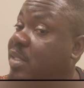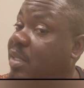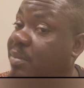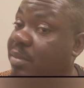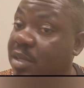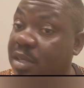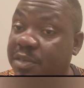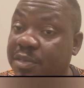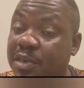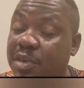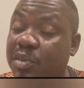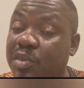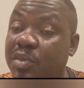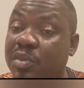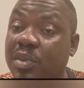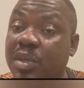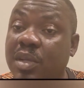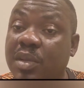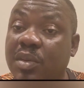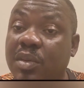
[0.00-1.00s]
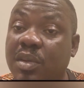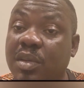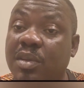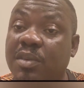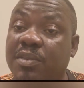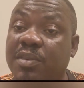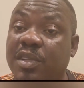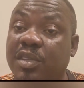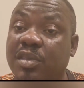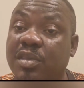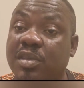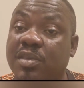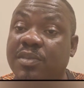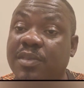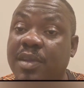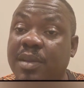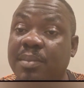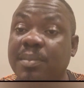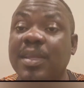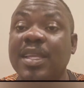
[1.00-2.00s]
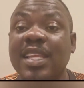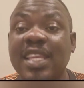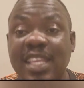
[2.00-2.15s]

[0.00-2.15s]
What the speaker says: Emily from Ogo of Letters Farm.